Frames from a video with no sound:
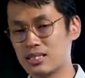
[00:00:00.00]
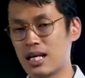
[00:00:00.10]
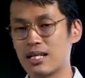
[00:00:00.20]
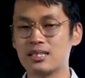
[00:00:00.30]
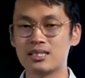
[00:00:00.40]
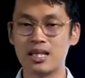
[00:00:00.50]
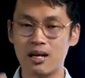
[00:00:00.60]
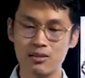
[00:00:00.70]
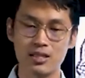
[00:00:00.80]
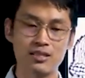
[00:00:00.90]
Isaiah is
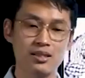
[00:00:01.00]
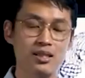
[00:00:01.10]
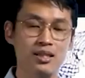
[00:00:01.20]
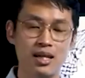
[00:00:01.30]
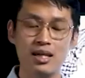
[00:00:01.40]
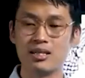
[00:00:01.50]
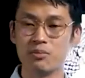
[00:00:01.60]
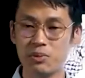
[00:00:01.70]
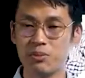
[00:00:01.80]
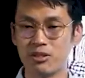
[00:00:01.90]
telling
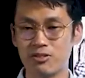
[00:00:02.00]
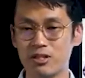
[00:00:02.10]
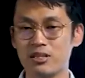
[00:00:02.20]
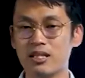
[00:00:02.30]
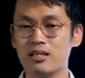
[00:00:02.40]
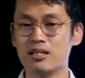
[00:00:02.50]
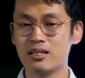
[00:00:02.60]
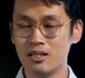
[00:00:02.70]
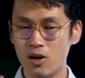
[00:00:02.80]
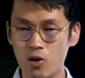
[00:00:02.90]
the people of Israel that
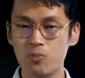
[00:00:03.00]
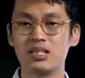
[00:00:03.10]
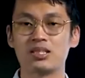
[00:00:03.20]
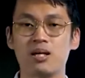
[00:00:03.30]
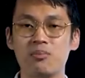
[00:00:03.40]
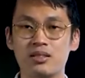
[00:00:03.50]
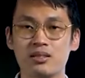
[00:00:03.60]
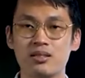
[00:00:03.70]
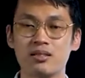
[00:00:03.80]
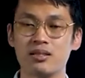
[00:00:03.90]
hope is coming,